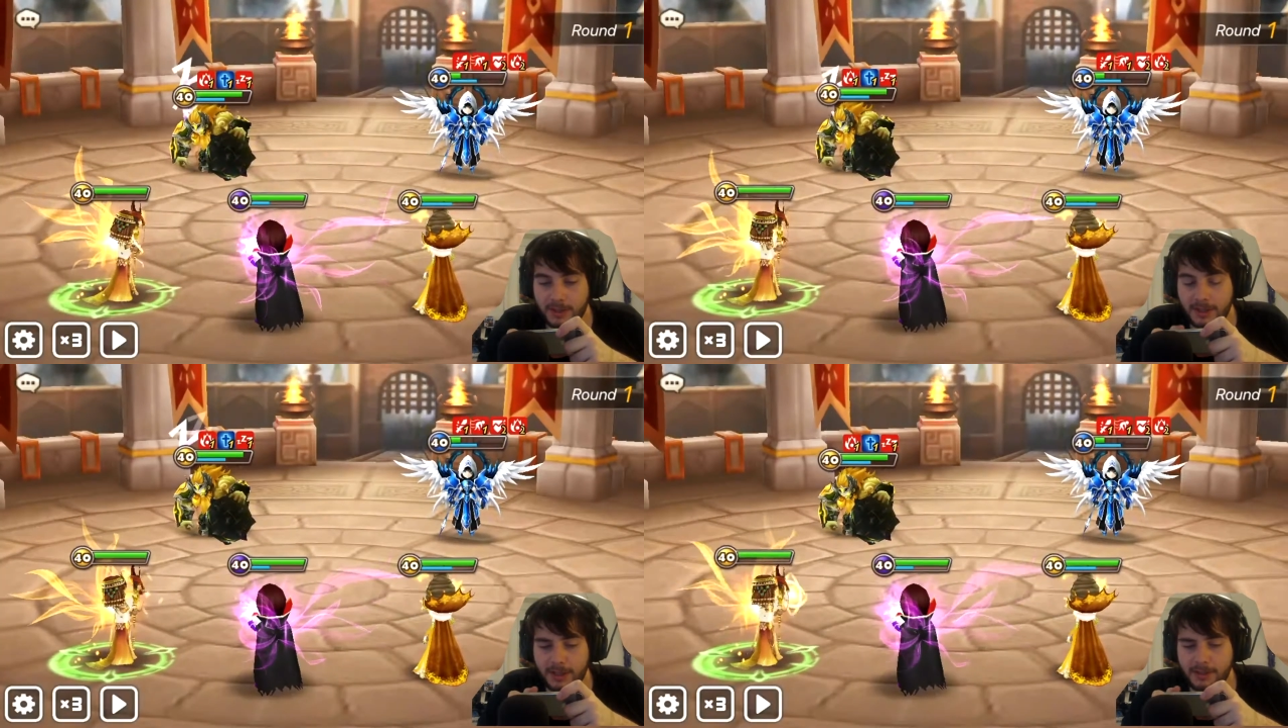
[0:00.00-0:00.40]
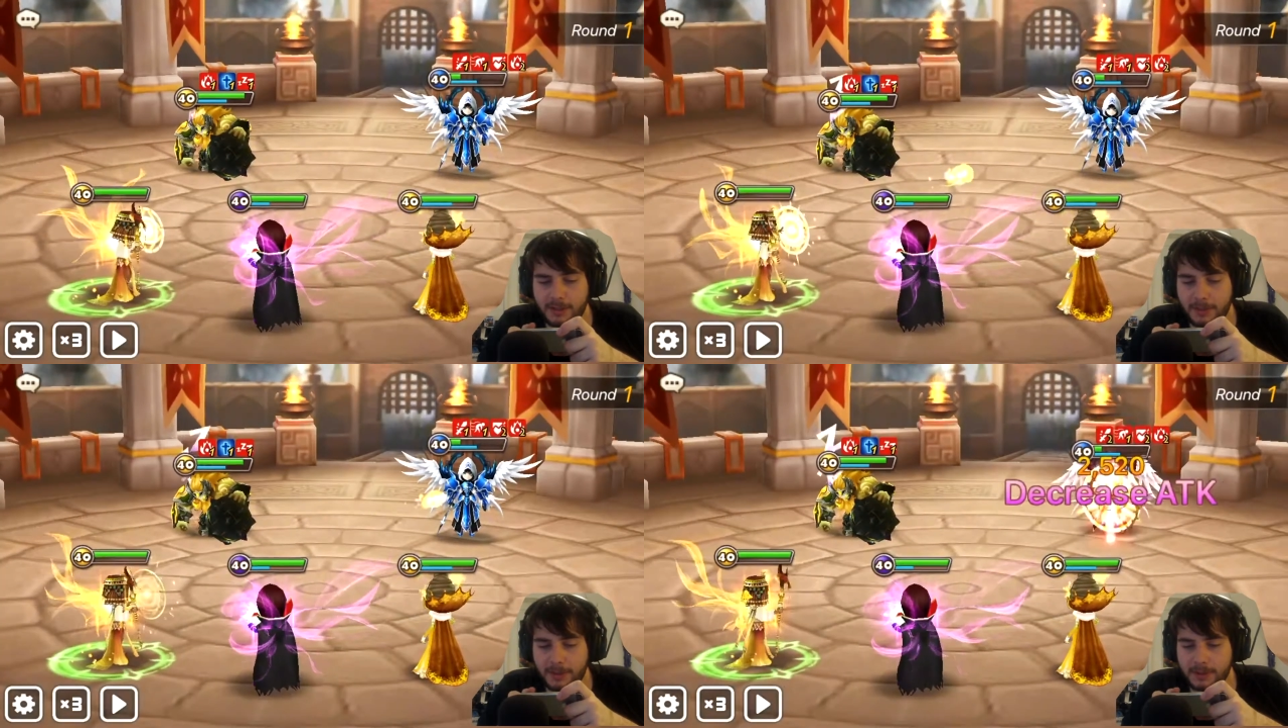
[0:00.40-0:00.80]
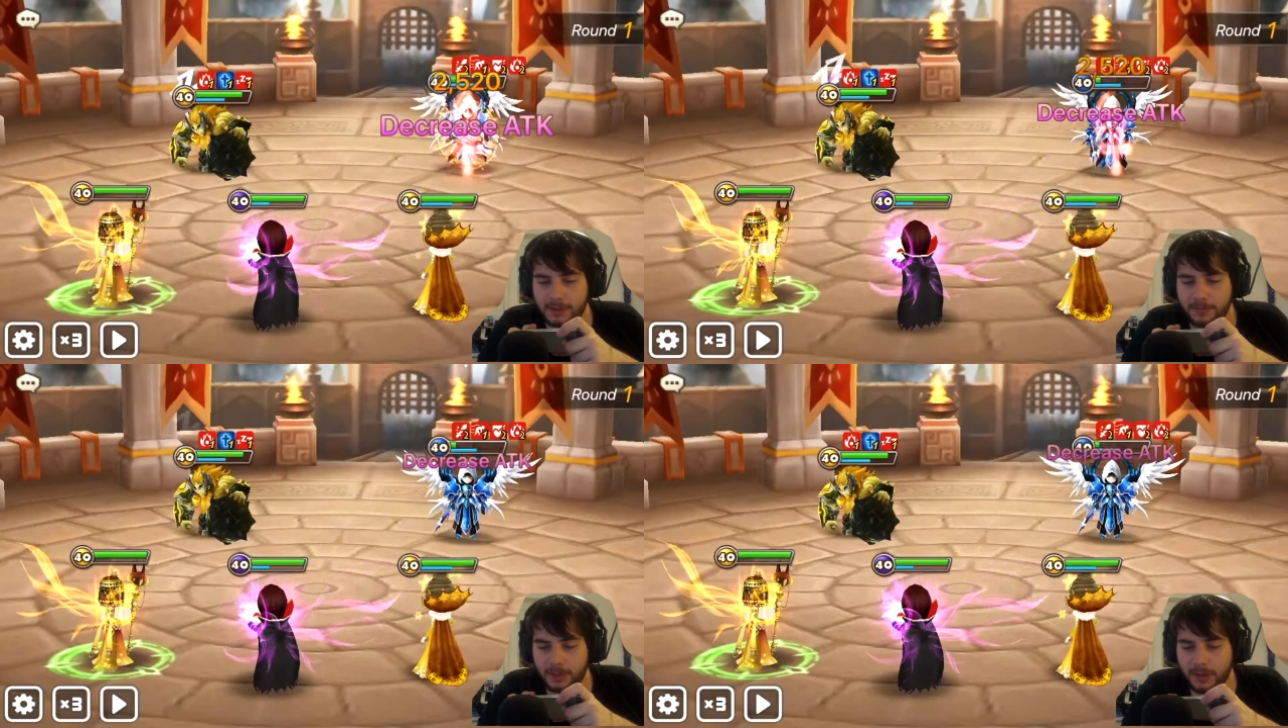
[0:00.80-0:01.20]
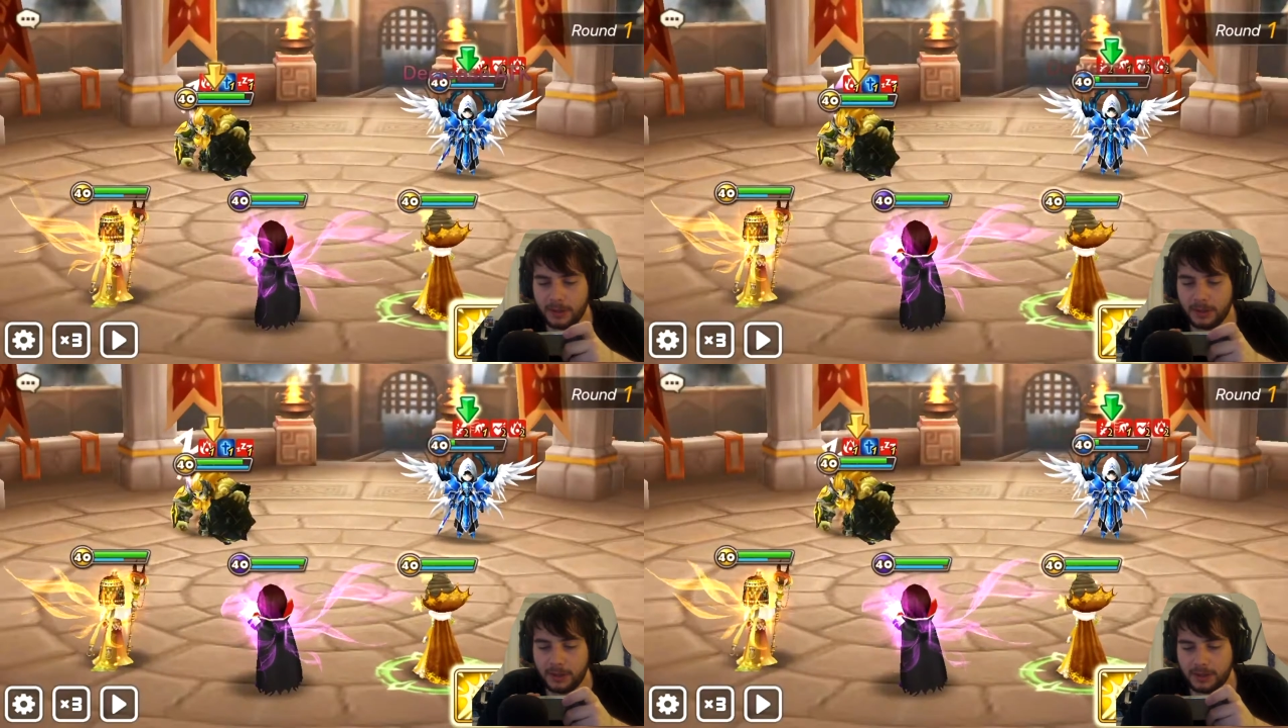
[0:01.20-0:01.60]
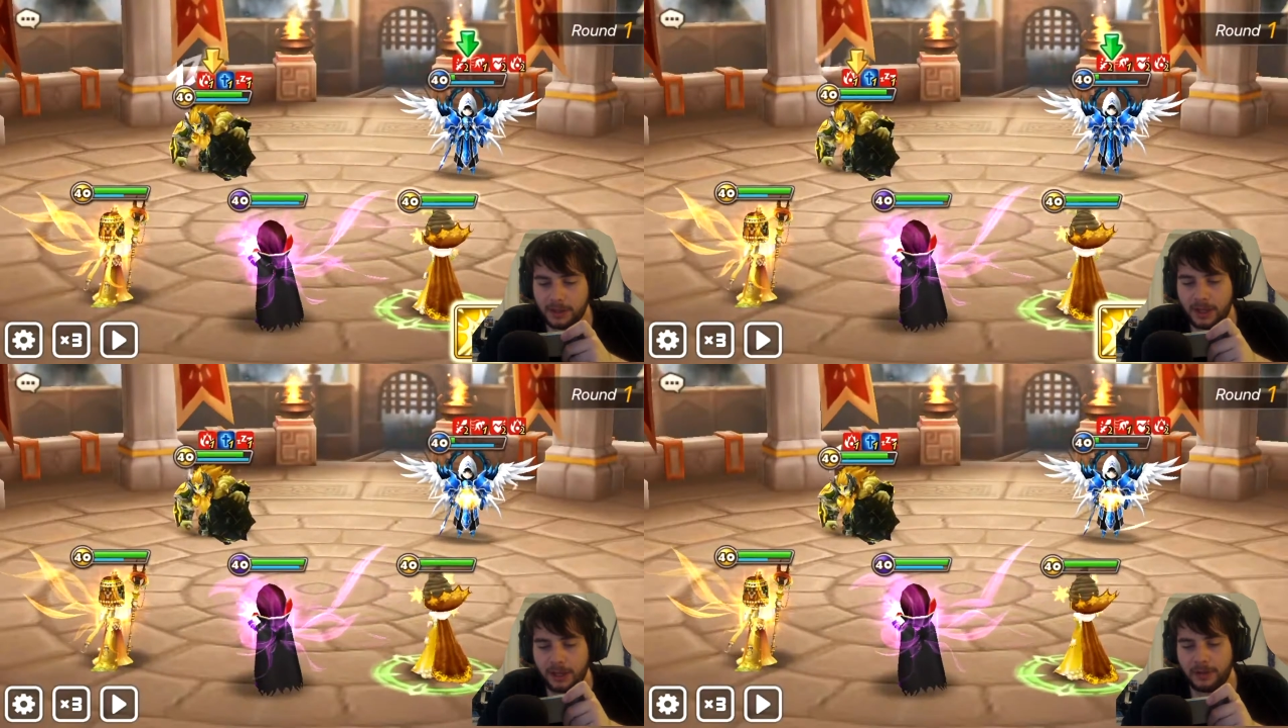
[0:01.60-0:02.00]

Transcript: Easy peasy. So yeah,